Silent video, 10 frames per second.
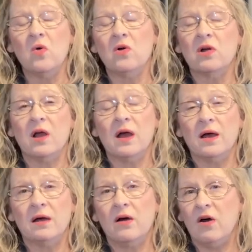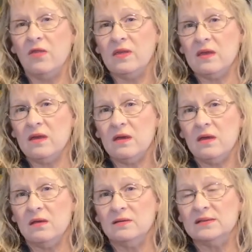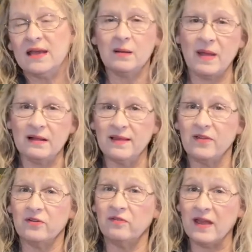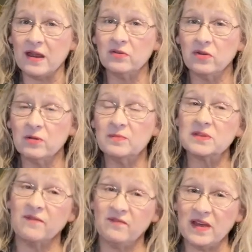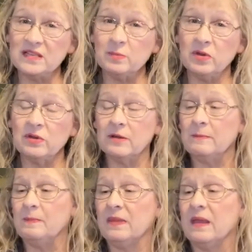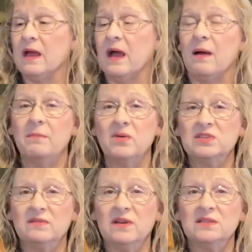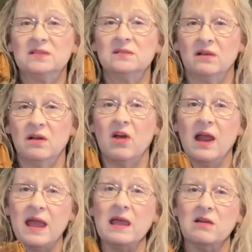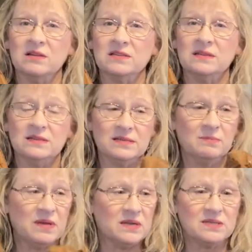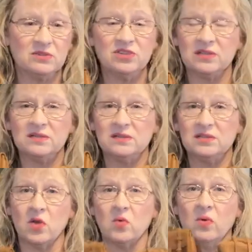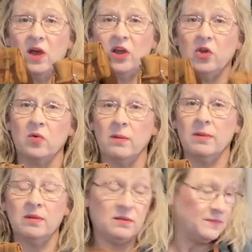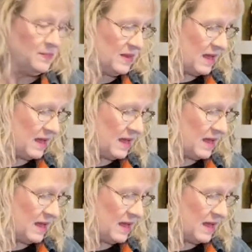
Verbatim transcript: or uh, on the Saddleback Leather fan groups on Facebook. Uh, most of us are hanging on to these because they're just so adorable.